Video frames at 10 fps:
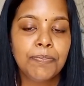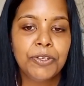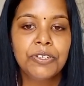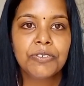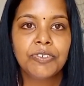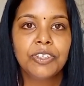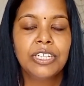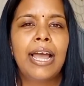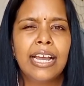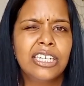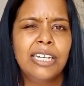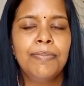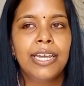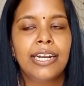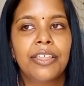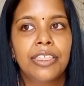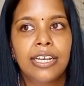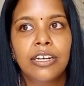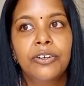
beautiful. I actually made, I think, a